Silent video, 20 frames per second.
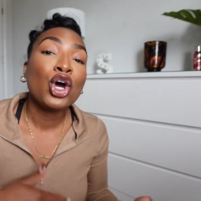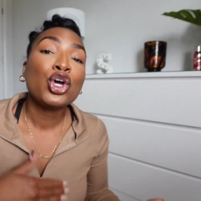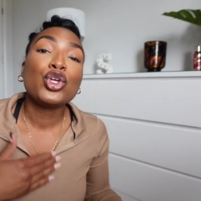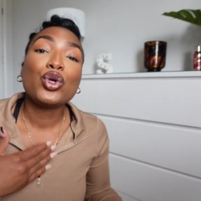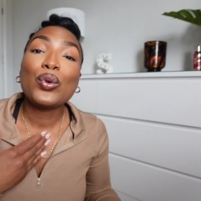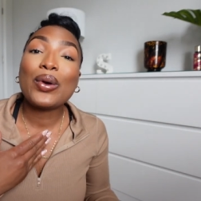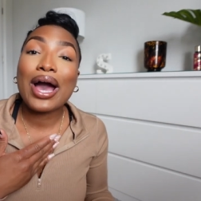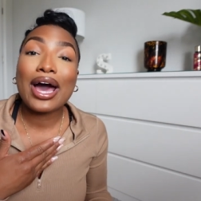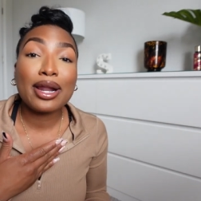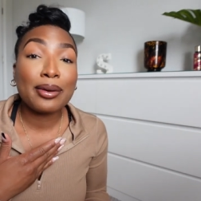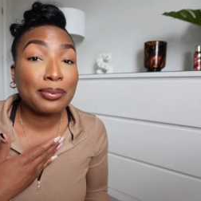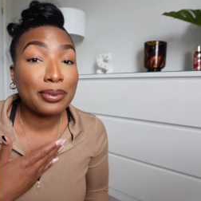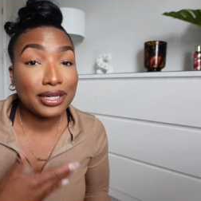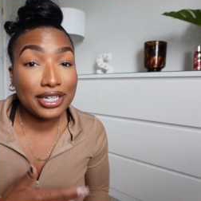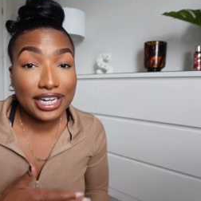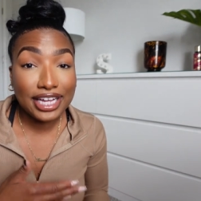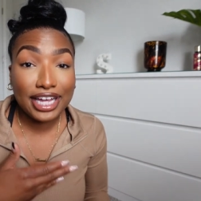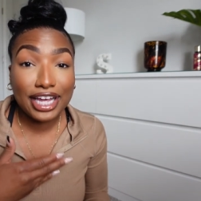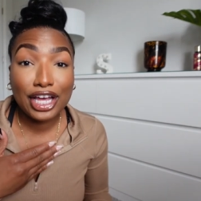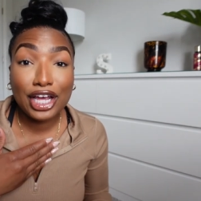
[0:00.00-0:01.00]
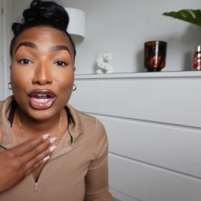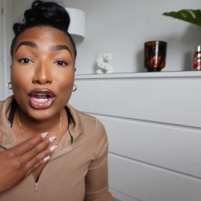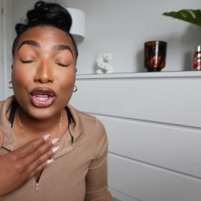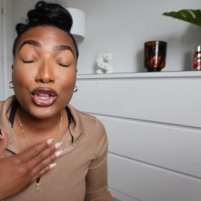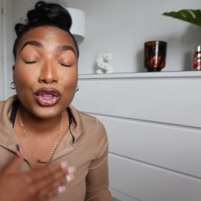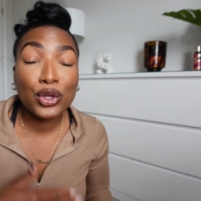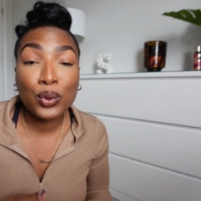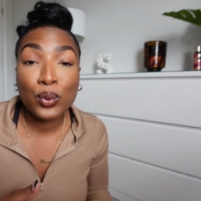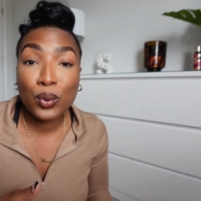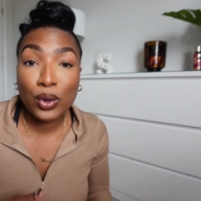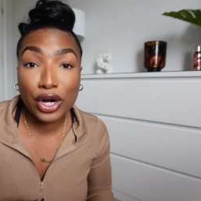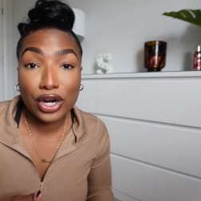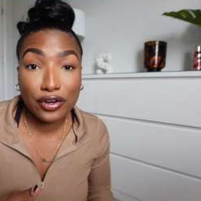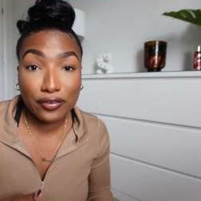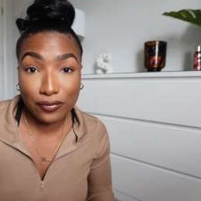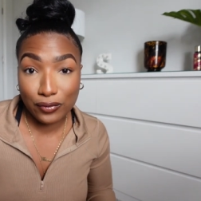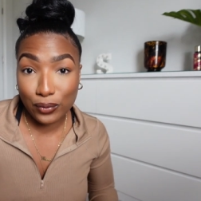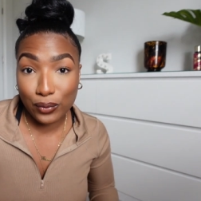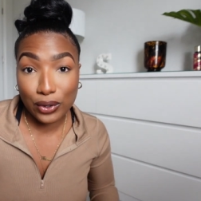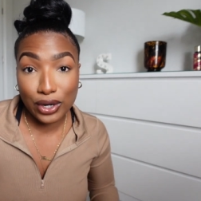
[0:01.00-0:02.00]
You gotta put in the work
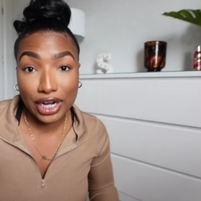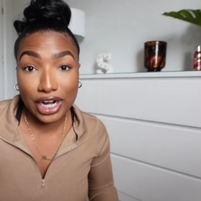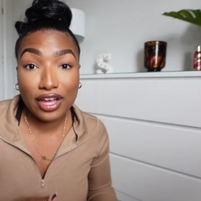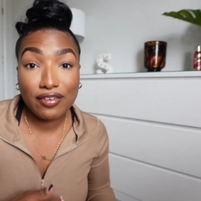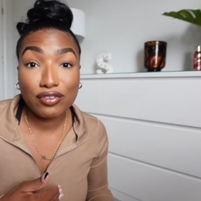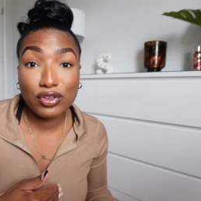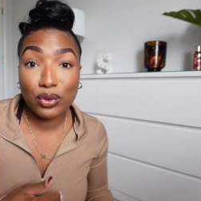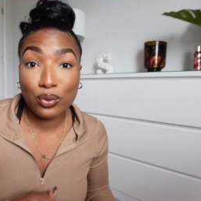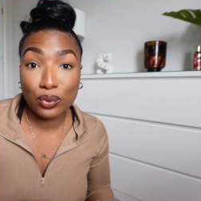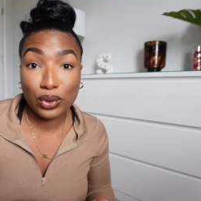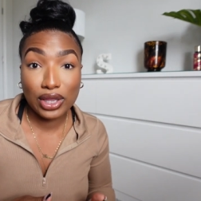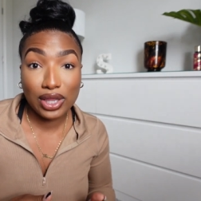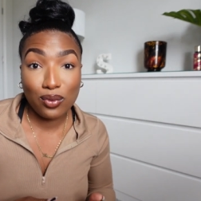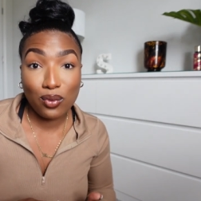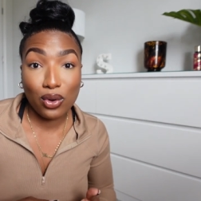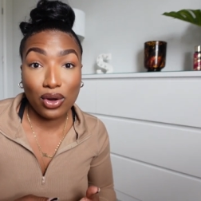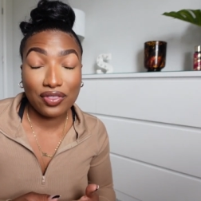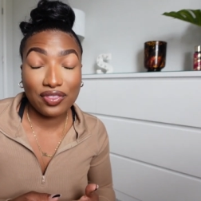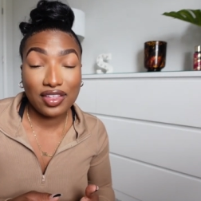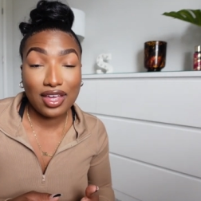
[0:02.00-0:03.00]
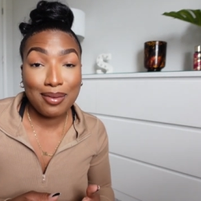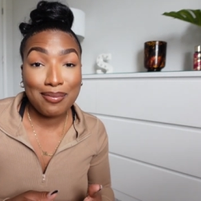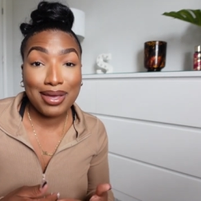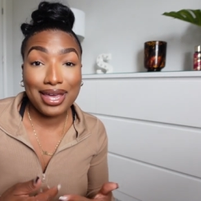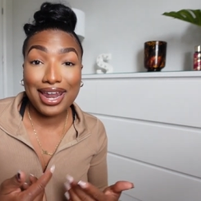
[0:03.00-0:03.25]
for it if you really want them.